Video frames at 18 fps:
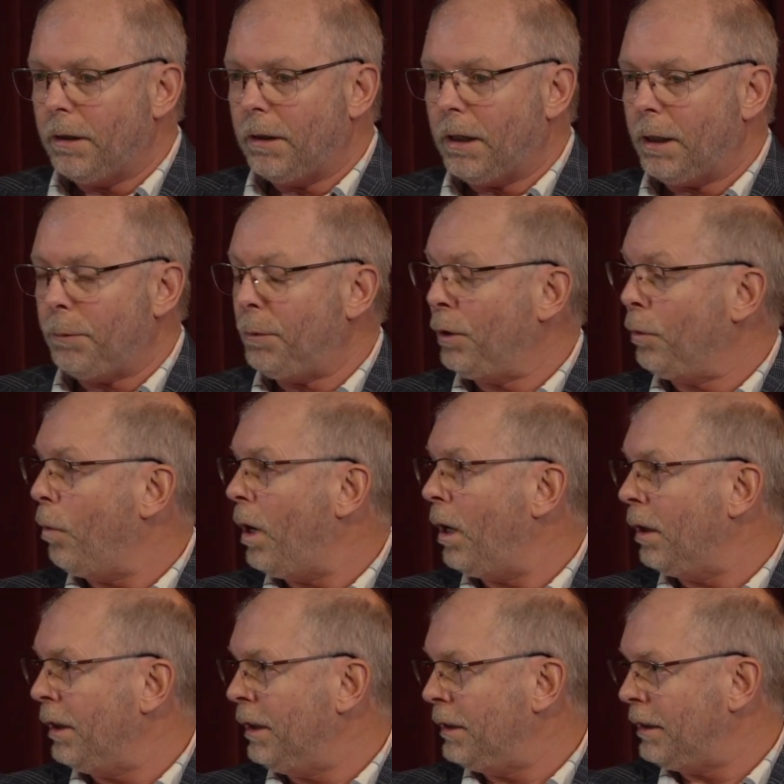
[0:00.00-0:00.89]
had to be
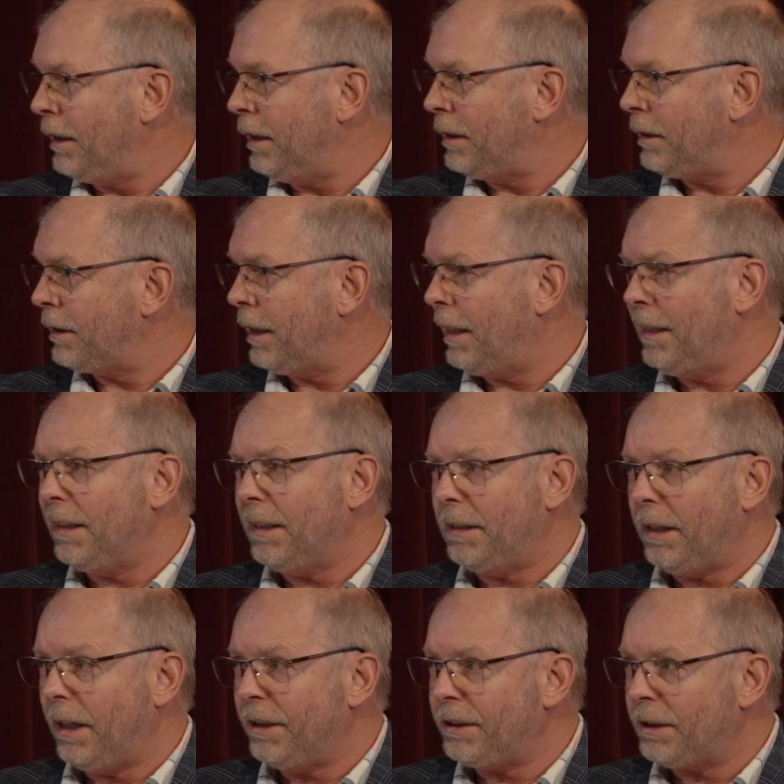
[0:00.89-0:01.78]
quality assessed, and the
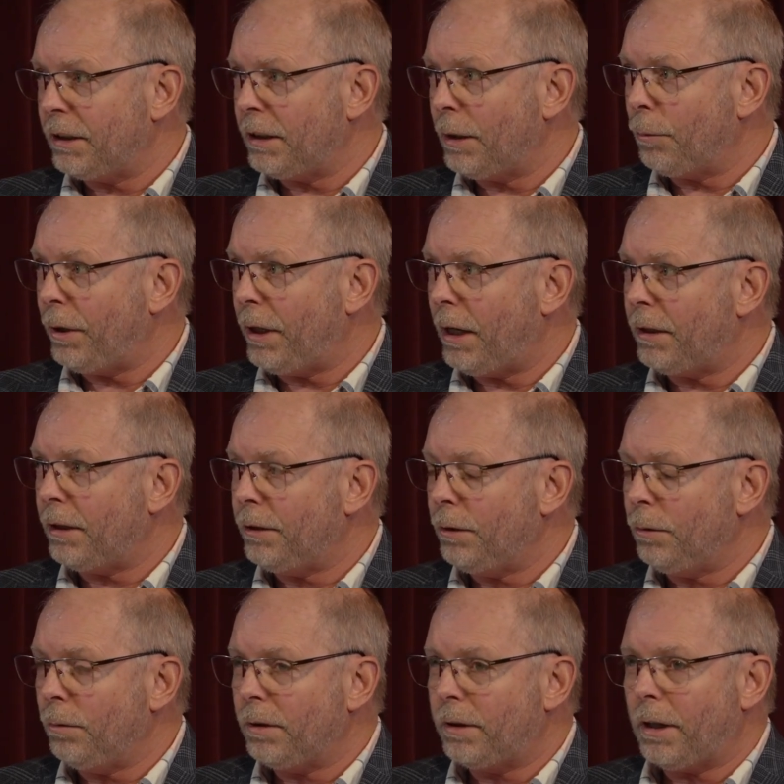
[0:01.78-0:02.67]
testing that we had to
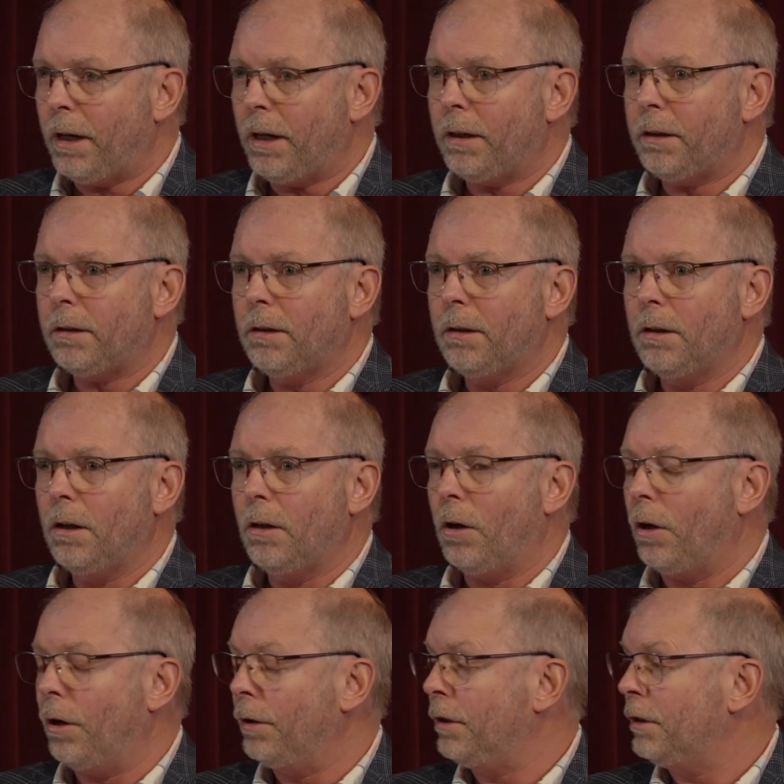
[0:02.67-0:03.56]
do with that
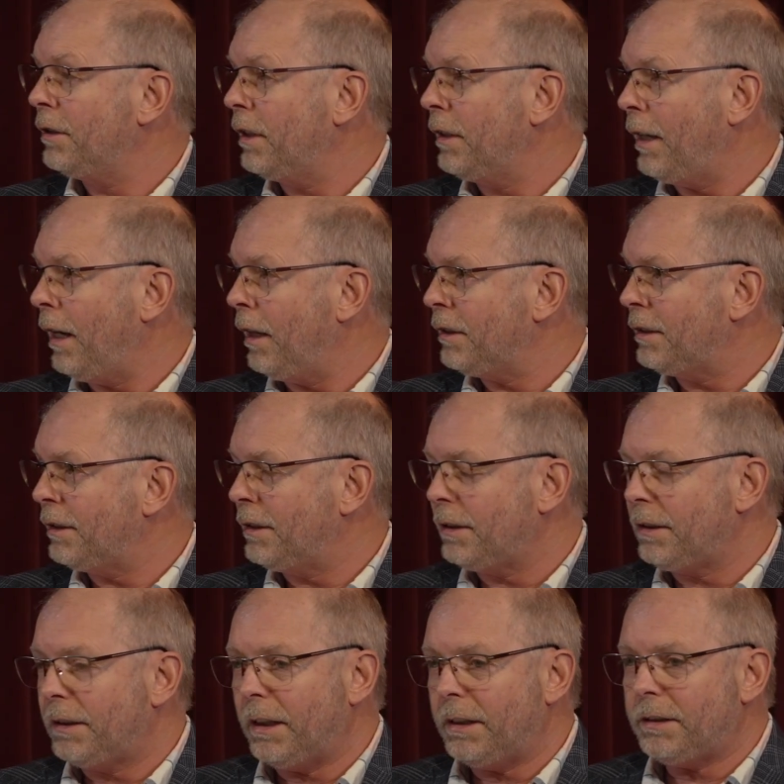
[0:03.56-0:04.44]
hundreds of thousands
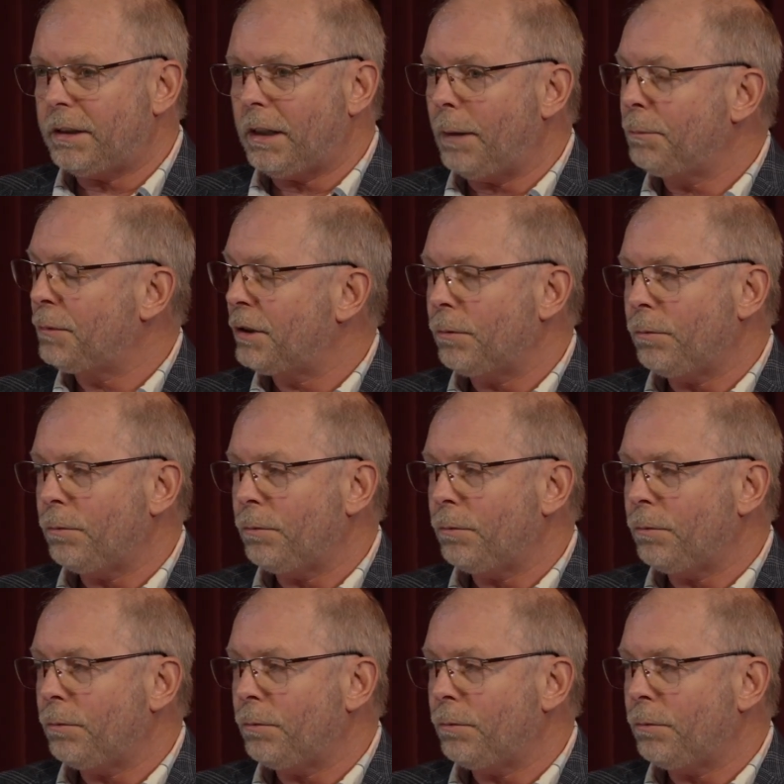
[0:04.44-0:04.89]
of test steps.